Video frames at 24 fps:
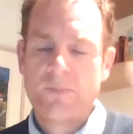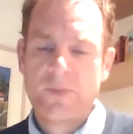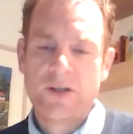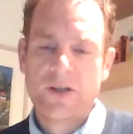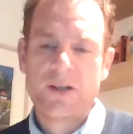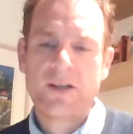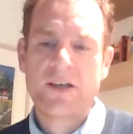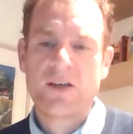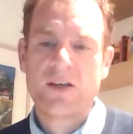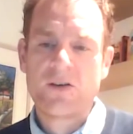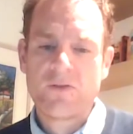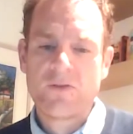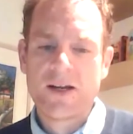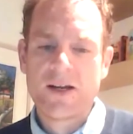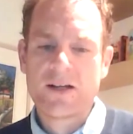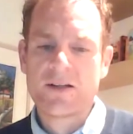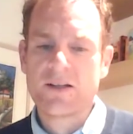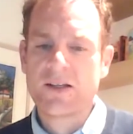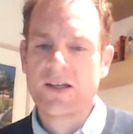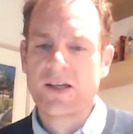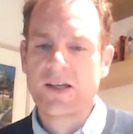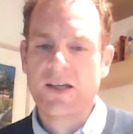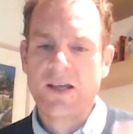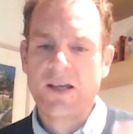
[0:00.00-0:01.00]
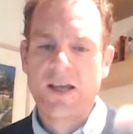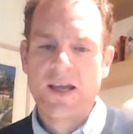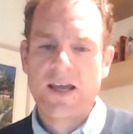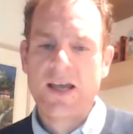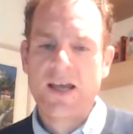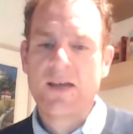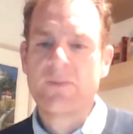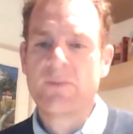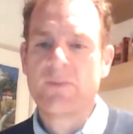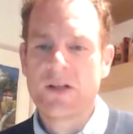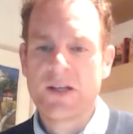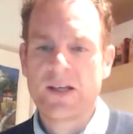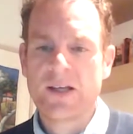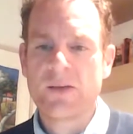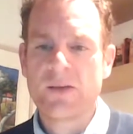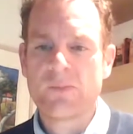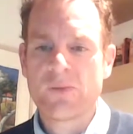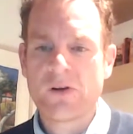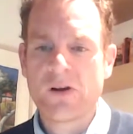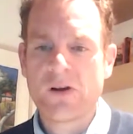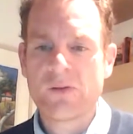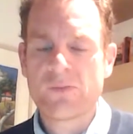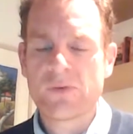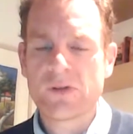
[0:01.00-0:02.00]
billing correctly, and billing
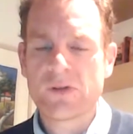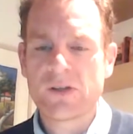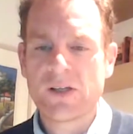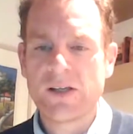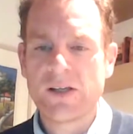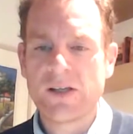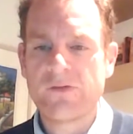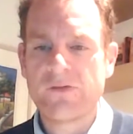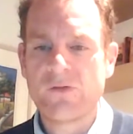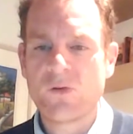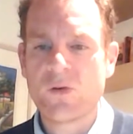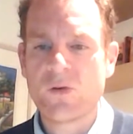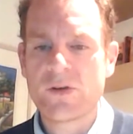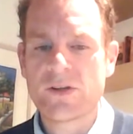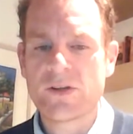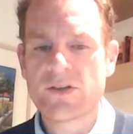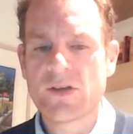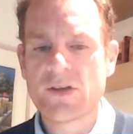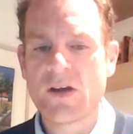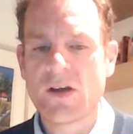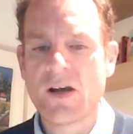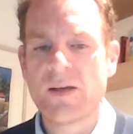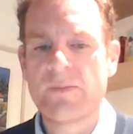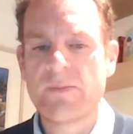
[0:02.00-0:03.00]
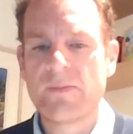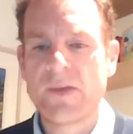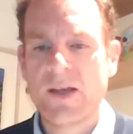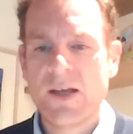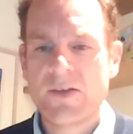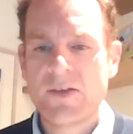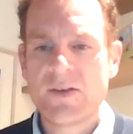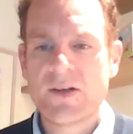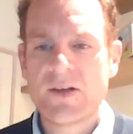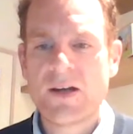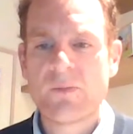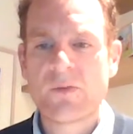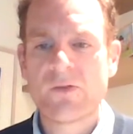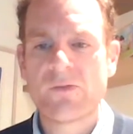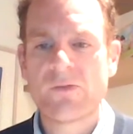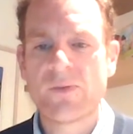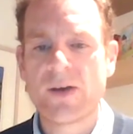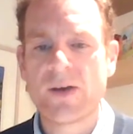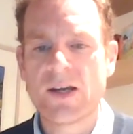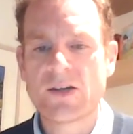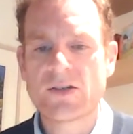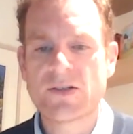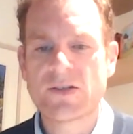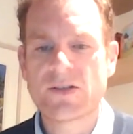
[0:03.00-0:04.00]
appropriately for the time and the number of
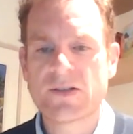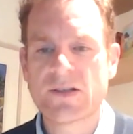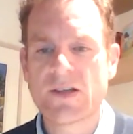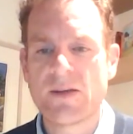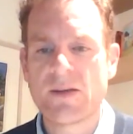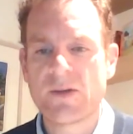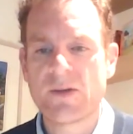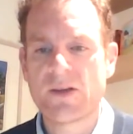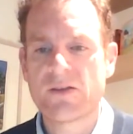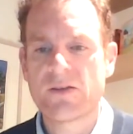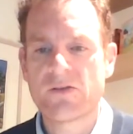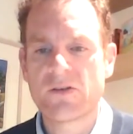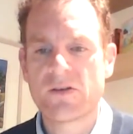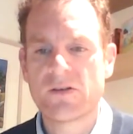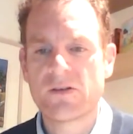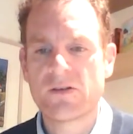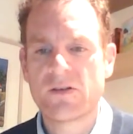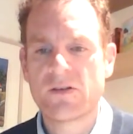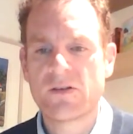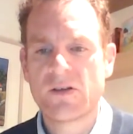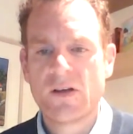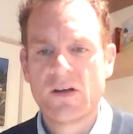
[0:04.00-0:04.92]
patients coming through.